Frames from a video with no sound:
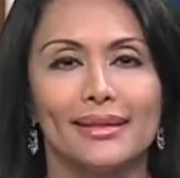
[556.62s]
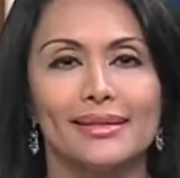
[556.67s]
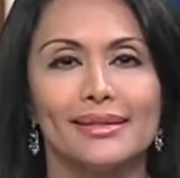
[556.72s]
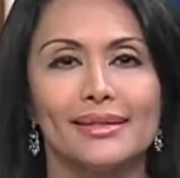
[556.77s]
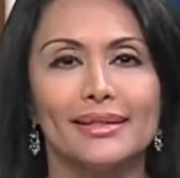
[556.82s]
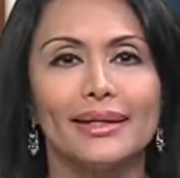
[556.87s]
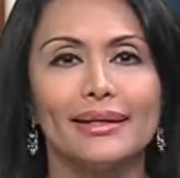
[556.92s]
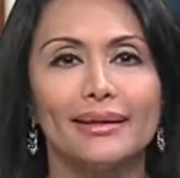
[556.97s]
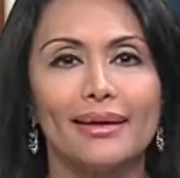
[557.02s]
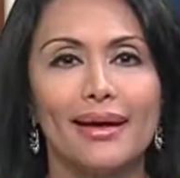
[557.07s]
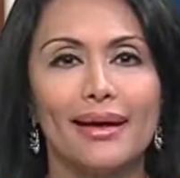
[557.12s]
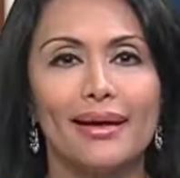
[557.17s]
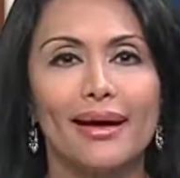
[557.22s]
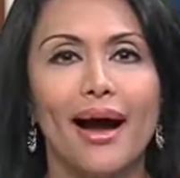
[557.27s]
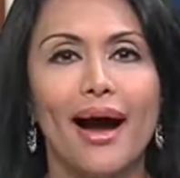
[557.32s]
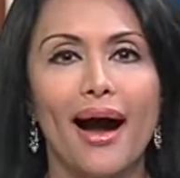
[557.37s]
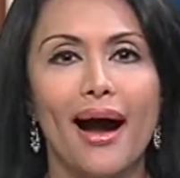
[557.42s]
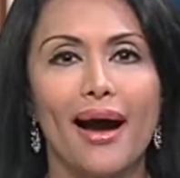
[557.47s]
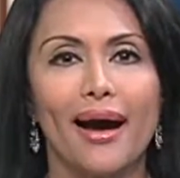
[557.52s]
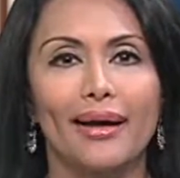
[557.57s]
Zila
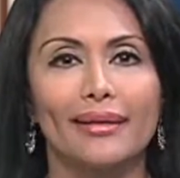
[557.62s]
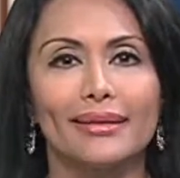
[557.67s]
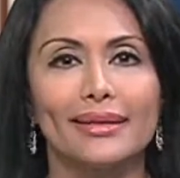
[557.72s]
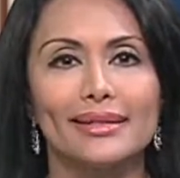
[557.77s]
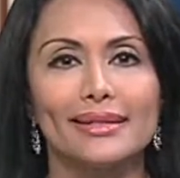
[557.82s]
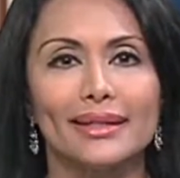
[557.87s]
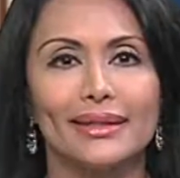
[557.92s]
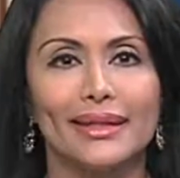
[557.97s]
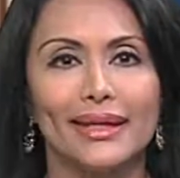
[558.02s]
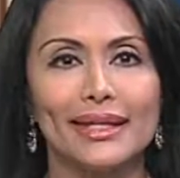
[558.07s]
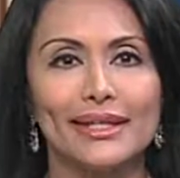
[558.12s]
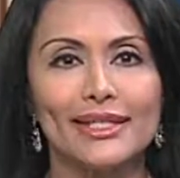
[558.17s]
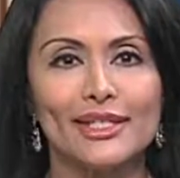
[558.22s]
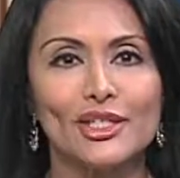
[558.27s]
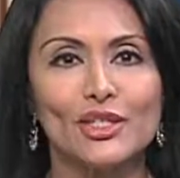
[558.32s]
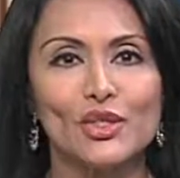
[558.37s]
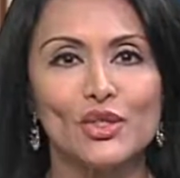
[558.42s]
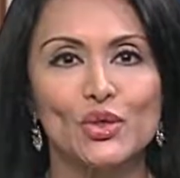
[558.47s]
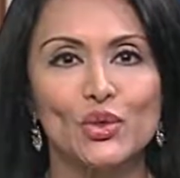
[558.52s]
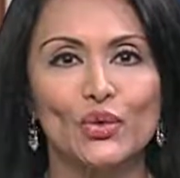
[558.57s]
Khan is an
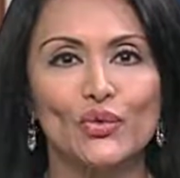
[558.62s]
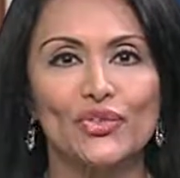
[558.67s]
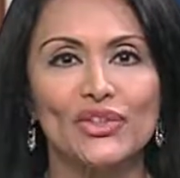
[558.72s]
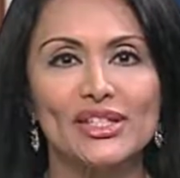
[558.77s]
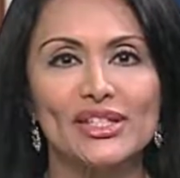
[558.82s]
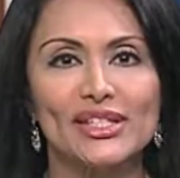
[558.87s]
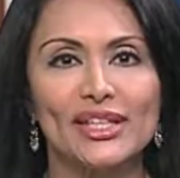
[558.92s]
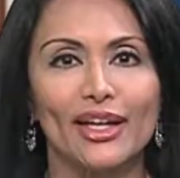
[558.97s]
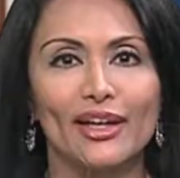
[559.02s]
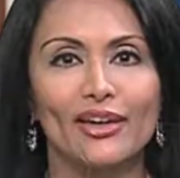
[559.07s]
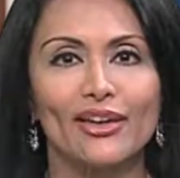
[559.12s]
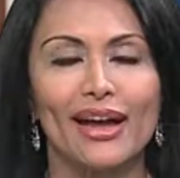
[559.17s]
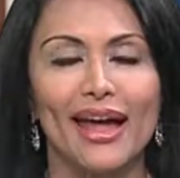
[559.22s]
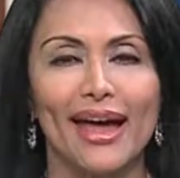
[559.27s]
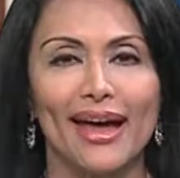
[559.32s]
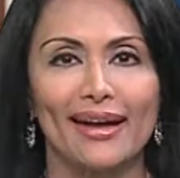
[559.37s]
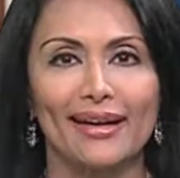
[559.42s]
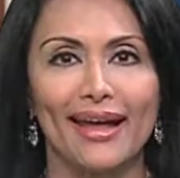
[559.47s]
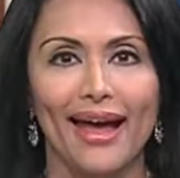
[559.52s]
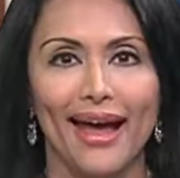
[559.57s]
Indian Sufi singer
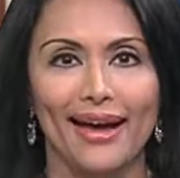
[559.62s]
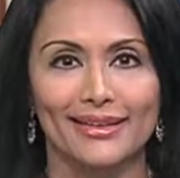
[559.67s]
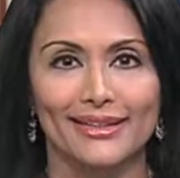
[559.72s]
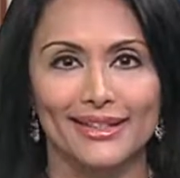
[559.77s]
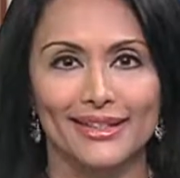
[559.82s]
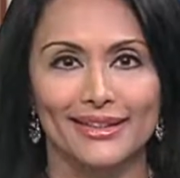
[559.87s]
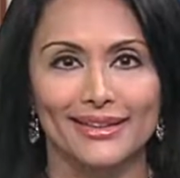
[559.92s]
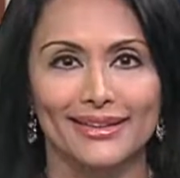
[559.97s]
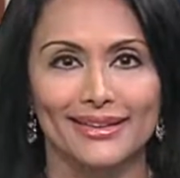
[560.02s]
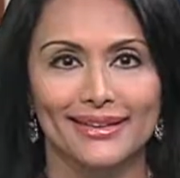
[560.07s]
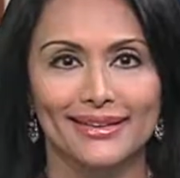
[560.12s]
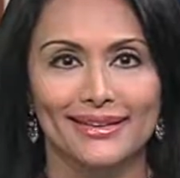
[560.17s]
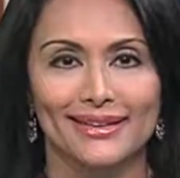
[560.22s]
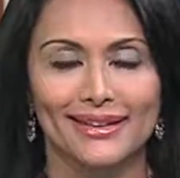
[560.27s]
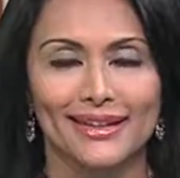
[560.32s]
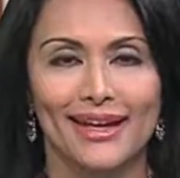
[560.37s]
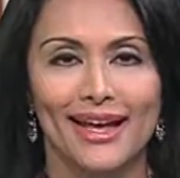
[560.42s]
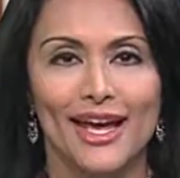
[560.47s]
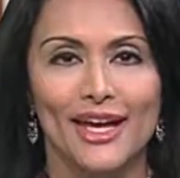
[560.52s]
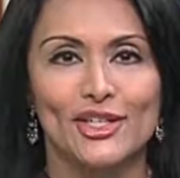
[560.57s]
and actor.
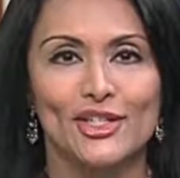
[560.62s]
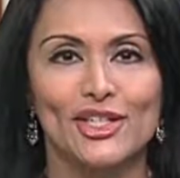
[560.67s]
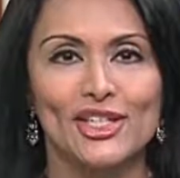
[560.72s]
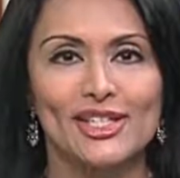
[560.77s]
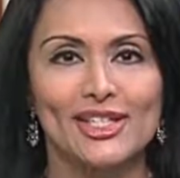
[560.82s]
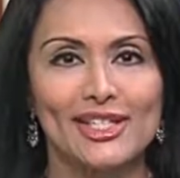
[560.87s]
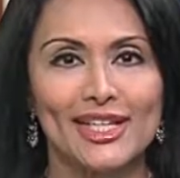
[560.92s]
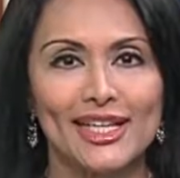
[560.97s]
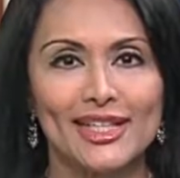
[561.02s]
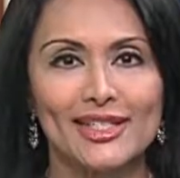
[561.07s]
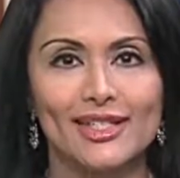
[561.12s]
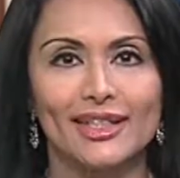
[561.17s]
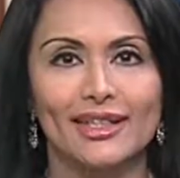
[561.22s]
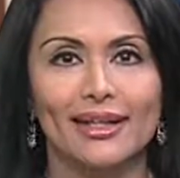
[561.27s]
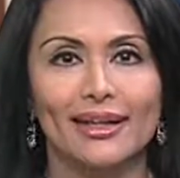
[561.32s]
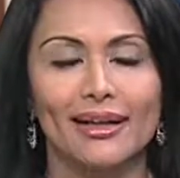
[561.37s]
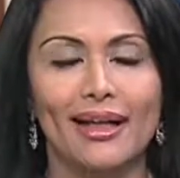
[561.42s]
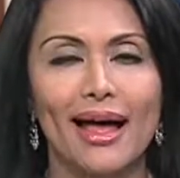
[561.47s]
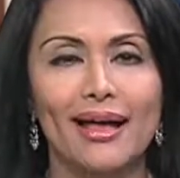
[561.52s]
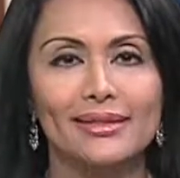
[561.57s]
She sings
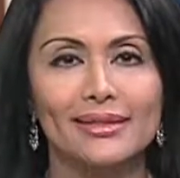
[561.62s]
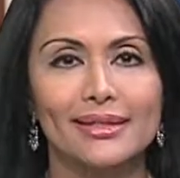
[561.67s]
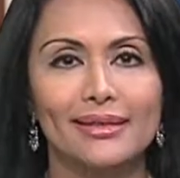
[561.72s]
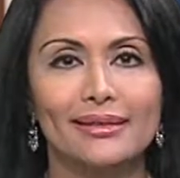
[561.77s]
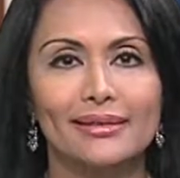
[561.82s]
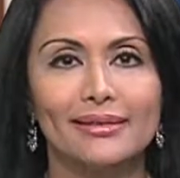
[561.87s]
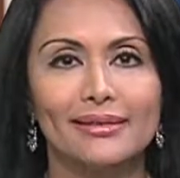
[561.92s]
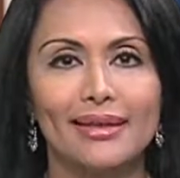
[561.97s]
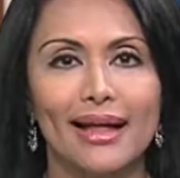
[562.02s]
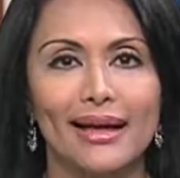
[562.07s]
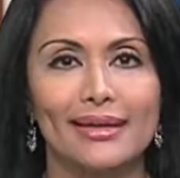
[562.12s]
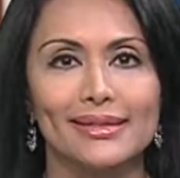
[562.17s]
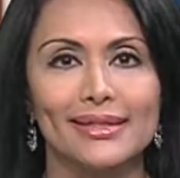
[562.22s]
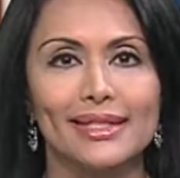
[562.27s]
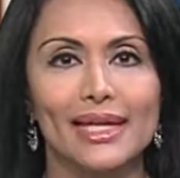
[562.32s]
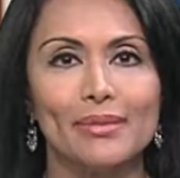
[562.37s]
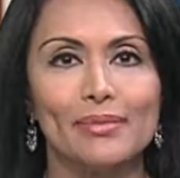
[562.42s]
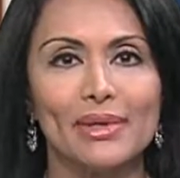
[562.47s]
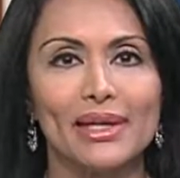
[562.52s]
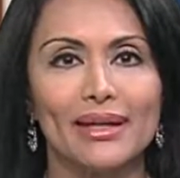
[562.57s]
in classical and
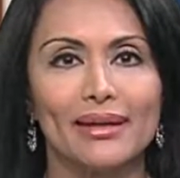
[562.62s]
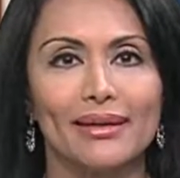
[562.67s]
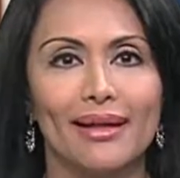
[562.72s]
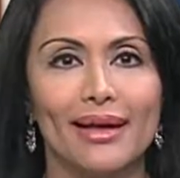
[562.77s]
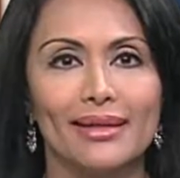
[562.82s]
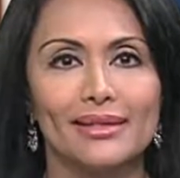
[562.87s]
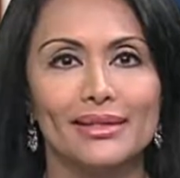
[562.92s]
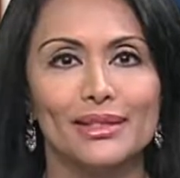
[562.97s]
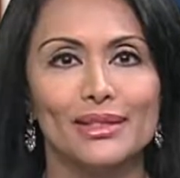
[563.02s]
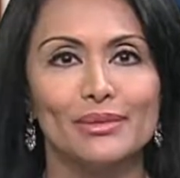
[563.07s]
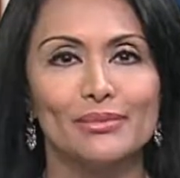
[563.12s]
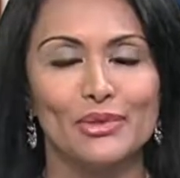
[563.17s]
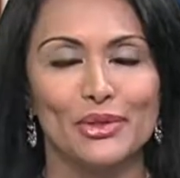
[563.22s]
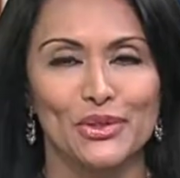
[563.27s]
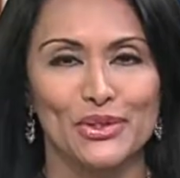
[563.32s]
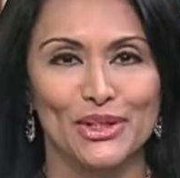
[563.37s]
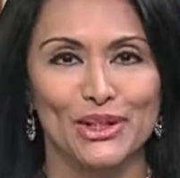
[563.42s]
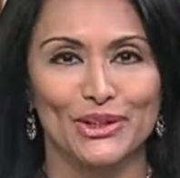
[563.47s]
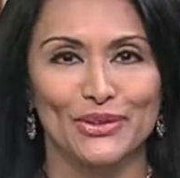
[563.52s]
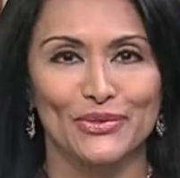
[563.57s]
semi-classical
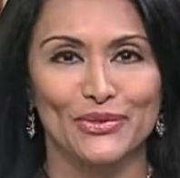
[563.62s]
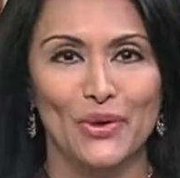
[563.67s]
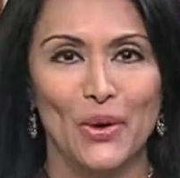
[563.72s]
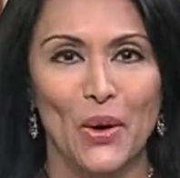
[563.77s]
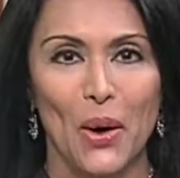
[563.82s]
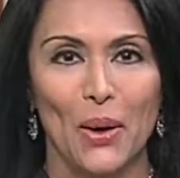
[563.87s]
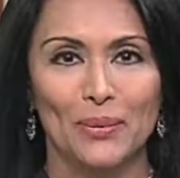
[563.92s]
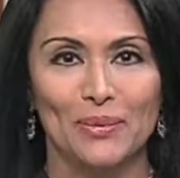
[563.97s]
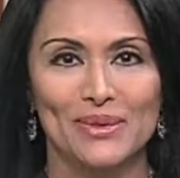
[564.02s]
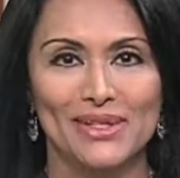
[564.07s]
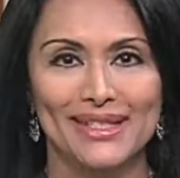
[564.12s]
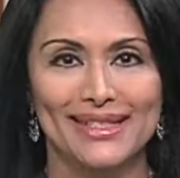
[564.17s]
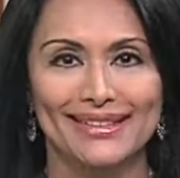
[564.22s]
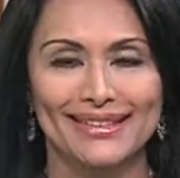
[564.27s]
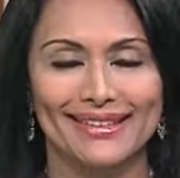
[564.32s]
musical forms.